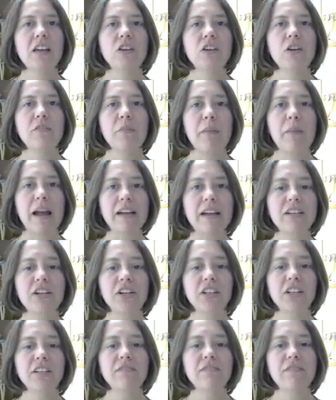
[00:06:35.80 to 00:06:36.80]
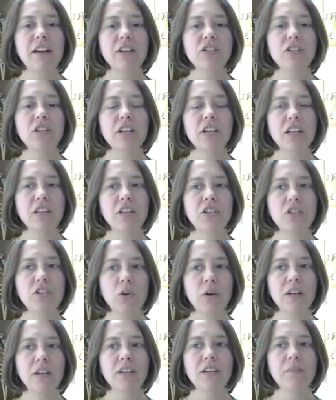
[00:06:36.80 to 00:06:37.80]
have a bacterial infection in the
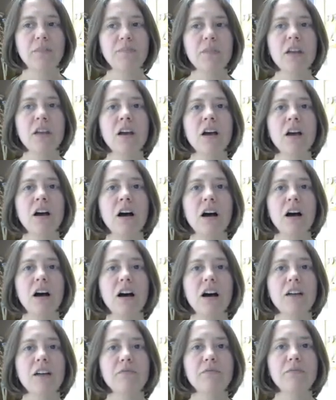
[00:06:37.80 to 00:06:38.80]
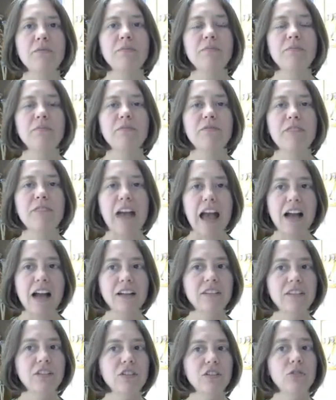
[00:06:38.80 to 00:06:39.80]
joint.
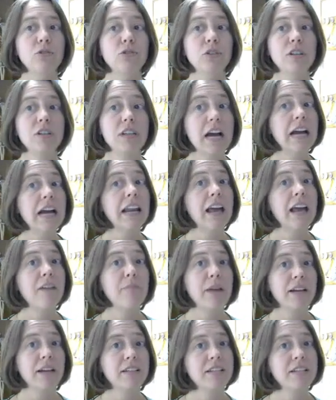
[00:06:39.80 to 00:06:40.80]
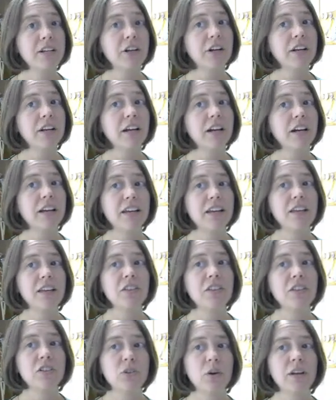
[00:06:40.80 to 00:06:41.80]
Fact, you should not have bacteria
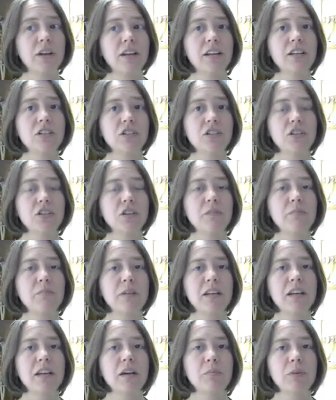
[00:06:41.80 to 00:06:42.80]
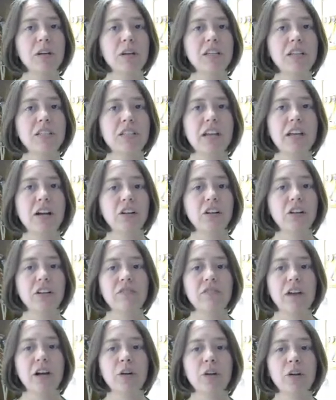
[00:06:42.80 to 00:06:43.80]
in the joint. It should be a pretty sterile
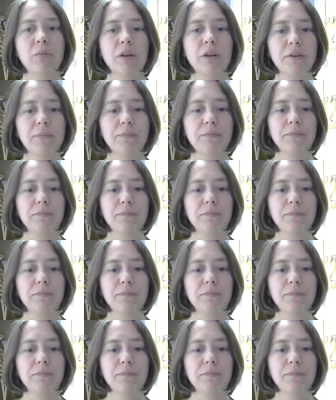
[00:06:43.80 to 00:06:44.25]
environment.